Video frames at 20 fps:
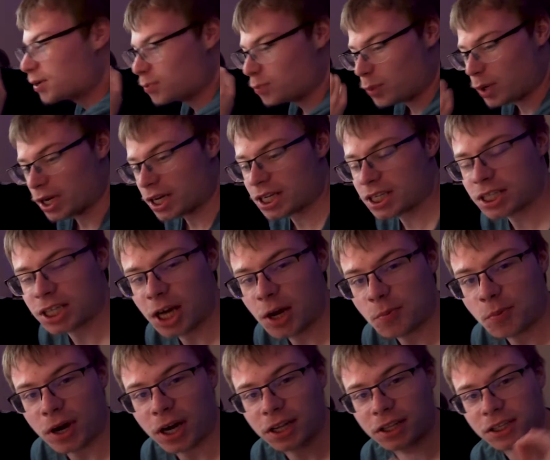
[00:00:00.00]
picks
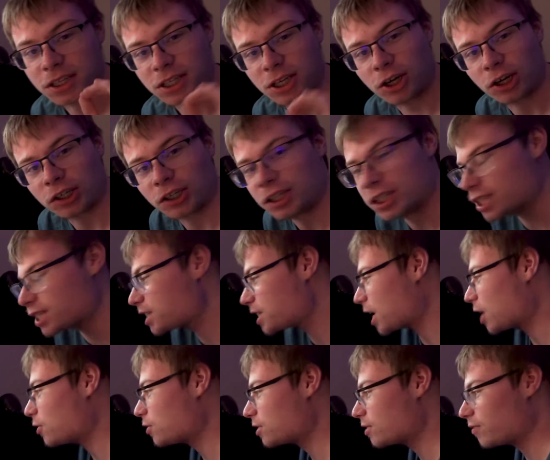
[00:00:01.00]
up on the current
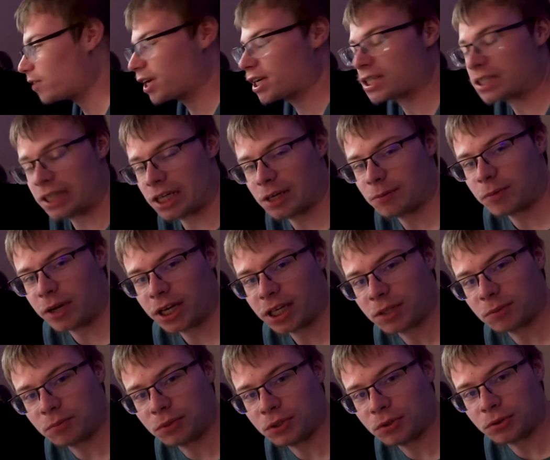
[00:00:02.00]
sound device on my
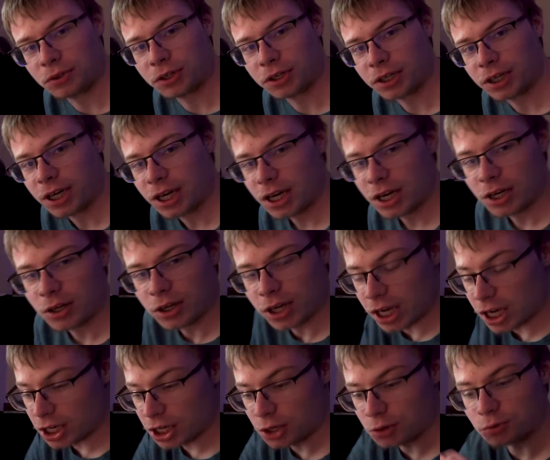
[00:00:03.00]
computer
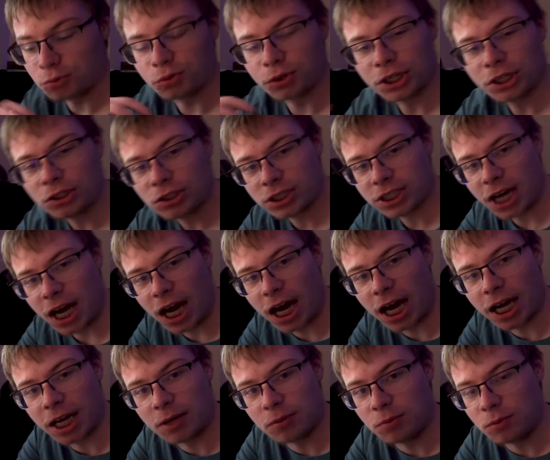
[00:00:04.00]
and in real
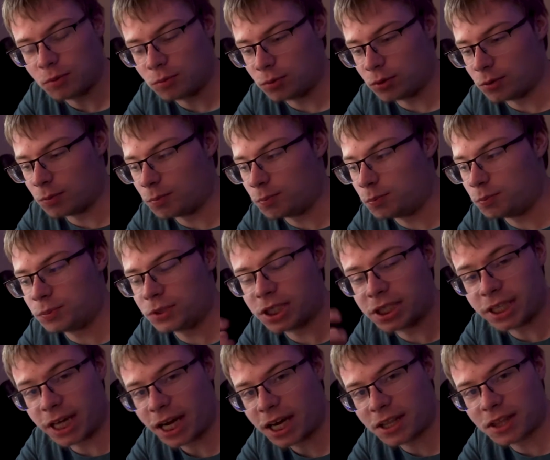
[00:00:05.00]
time will
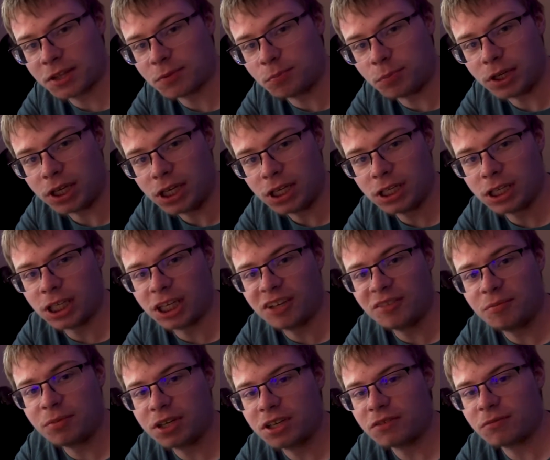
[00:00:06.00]
detect the beat,
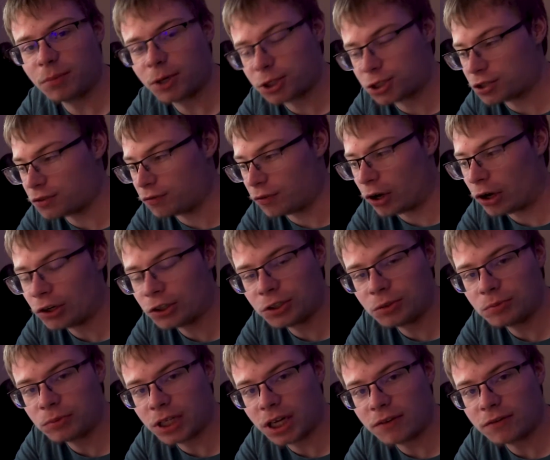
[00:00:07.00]
give me a bunch of
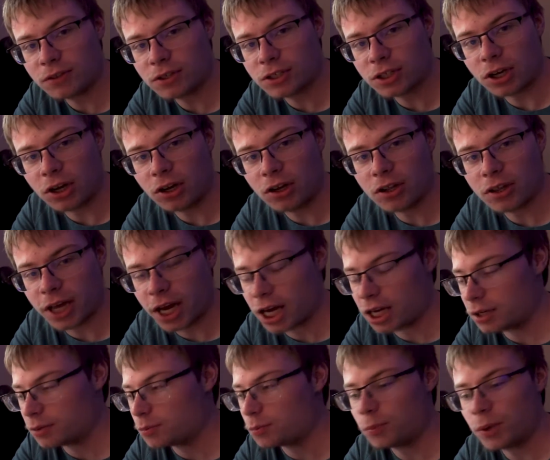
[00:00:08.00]
volume levels, all
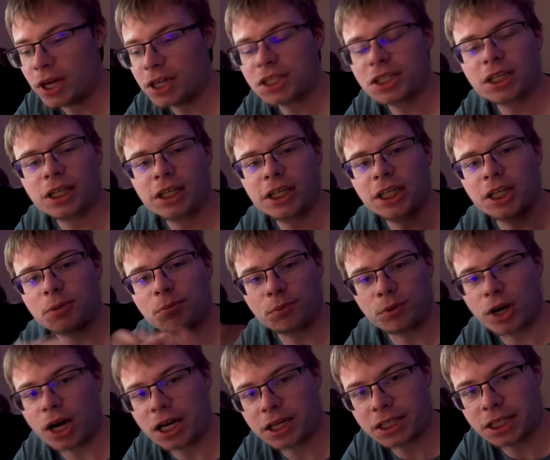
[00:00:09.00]
that. Basically it
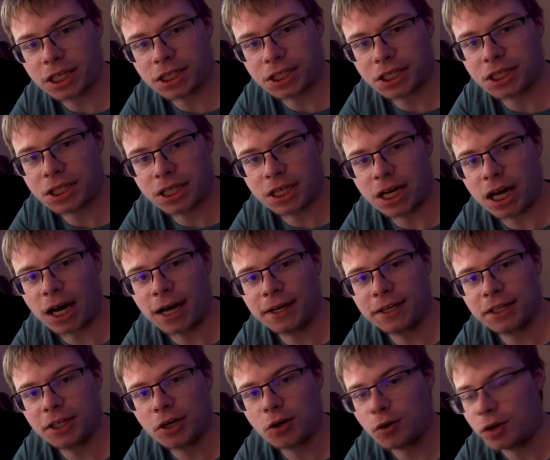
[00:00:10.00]
processes the
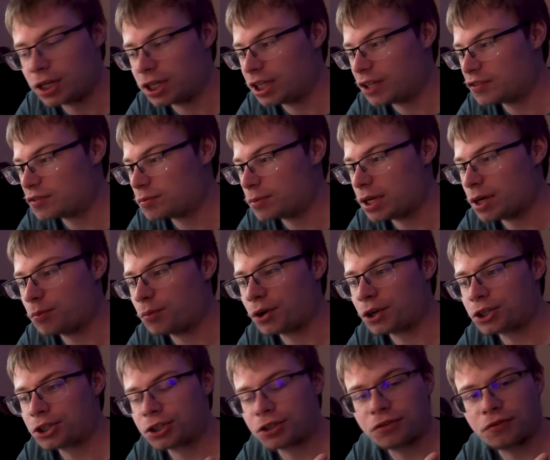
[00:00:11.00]
audio and gives me a
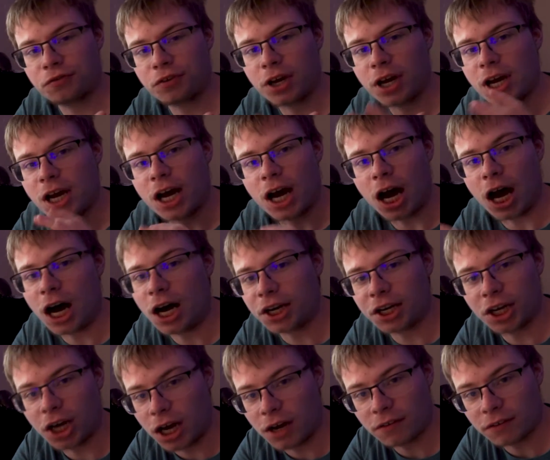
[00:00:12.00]
bunch of on
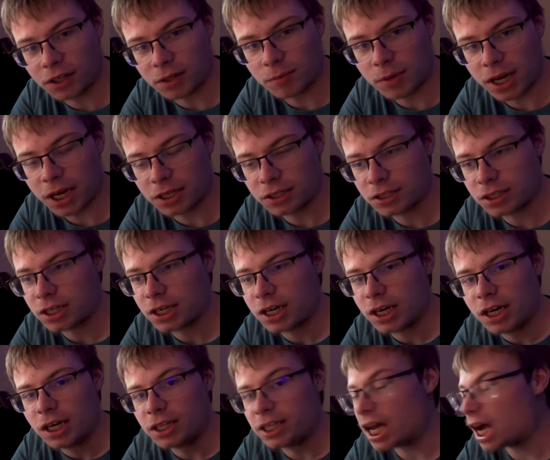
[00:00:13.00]
and off commands.
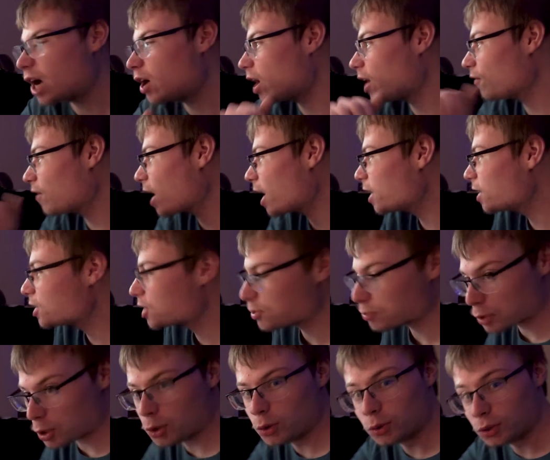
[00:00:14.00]
Now I've added
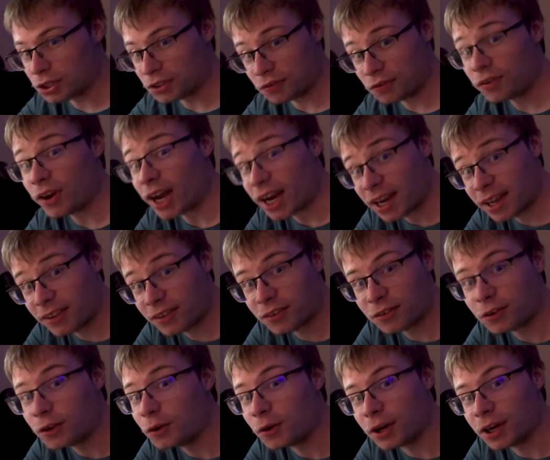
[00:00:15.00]
some cool effects
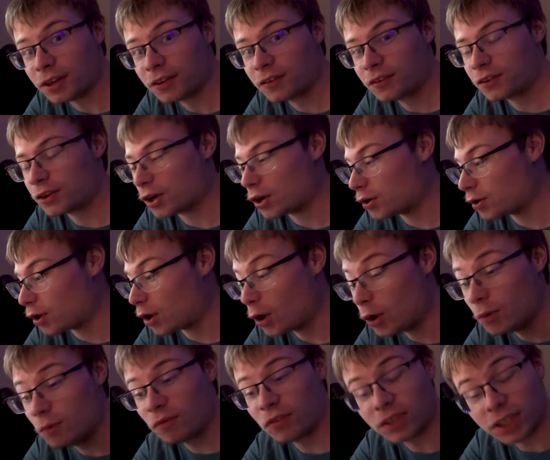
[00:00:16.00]
to it, so
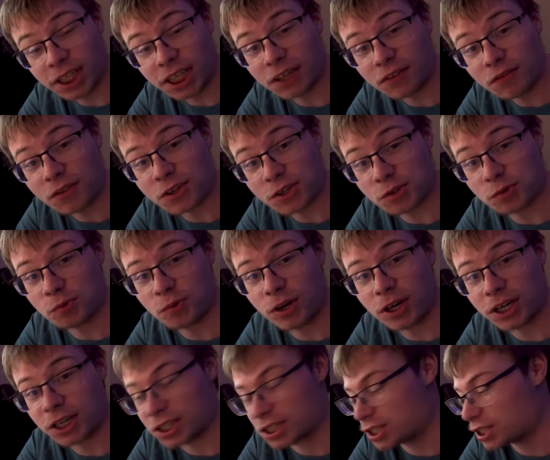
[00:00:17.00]
hopefully if this
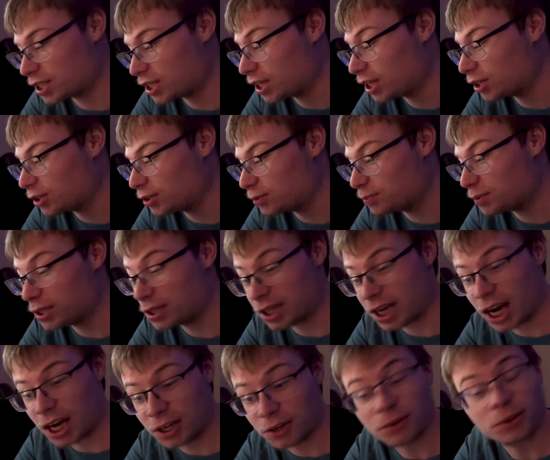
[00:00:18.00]
works it'll be
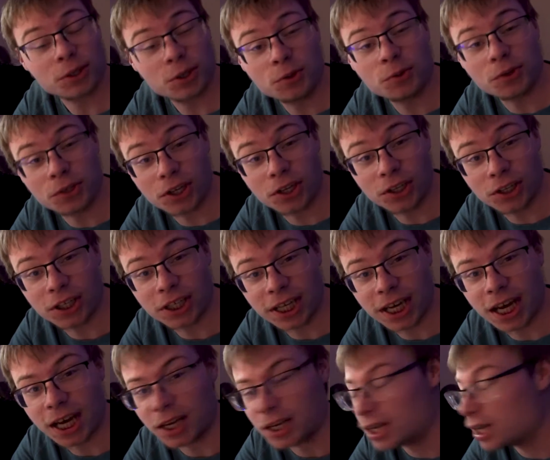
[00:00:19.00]
kind of cool to look
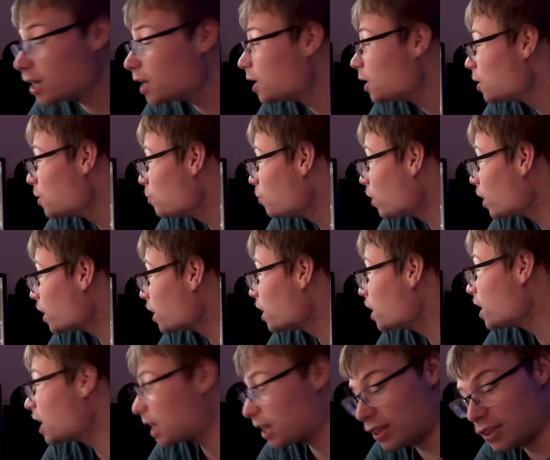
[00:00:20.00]
at. But
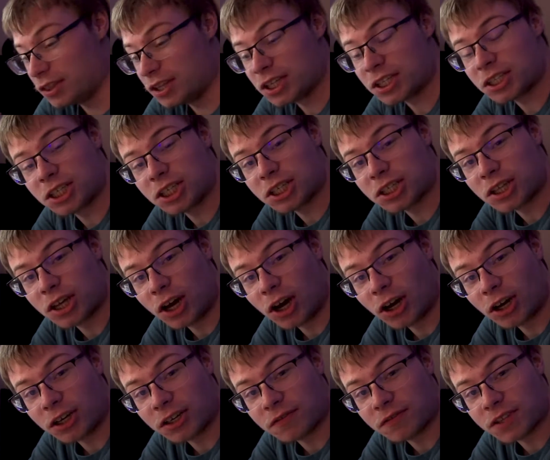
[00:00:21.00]
this is the
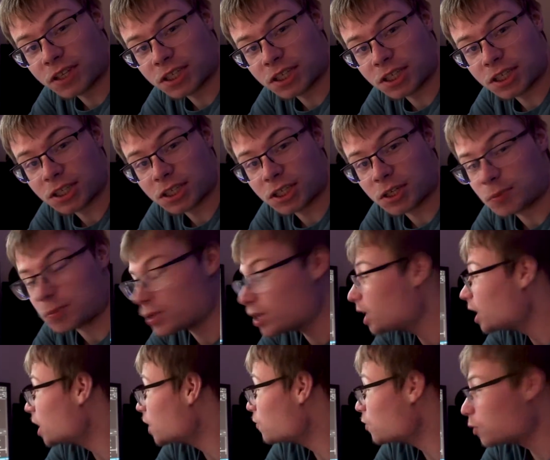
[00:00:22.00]
heart of the system.
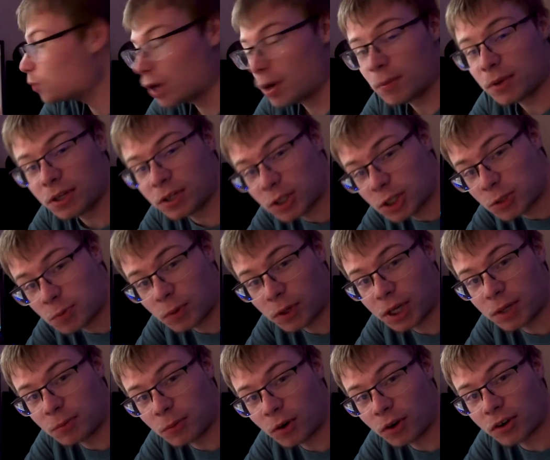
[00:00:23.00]
If you want me to
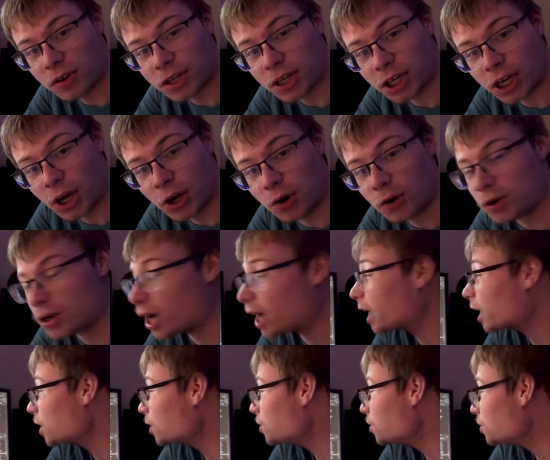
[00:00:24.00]
explain more of the code, I
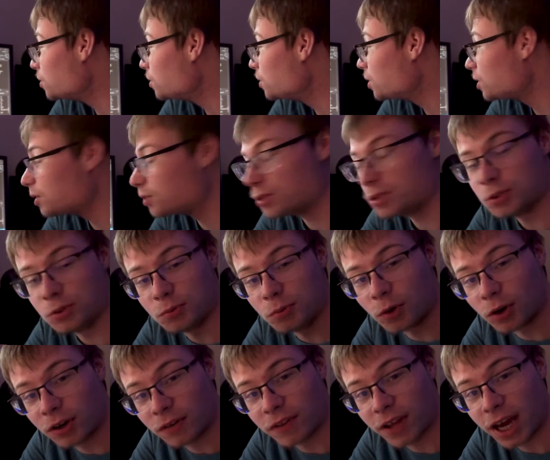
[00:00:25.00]
could do
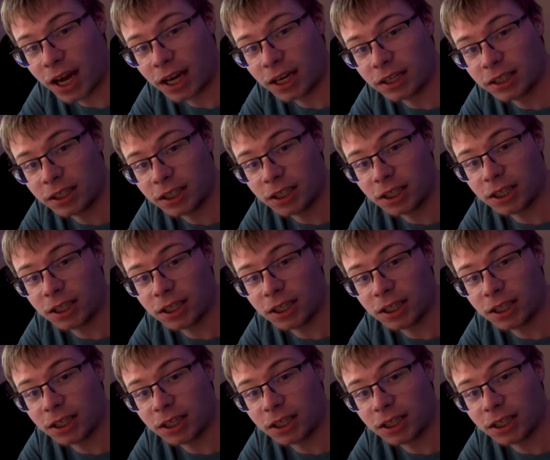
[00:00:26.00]
more of that